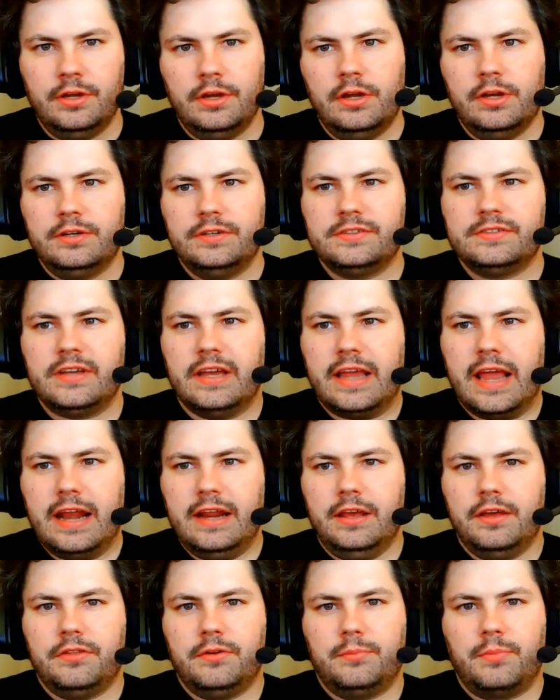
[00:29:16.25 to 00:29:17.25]
just like any
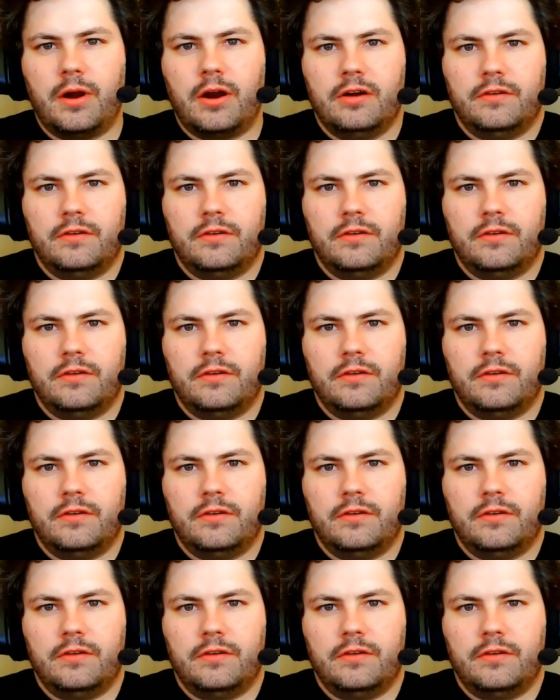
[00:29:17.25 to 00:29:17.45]
other part of